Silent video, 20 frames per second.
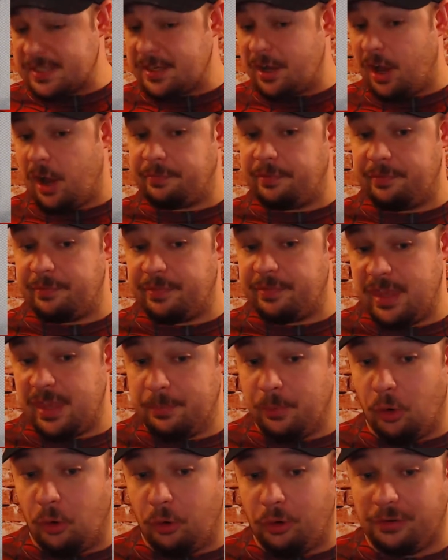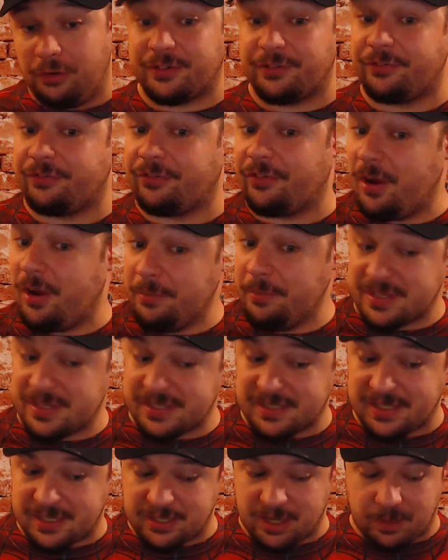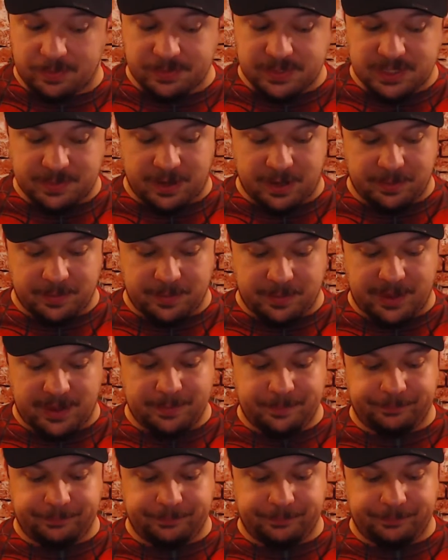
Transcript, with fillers: off of the mold from the Six-Armed Spider-Man,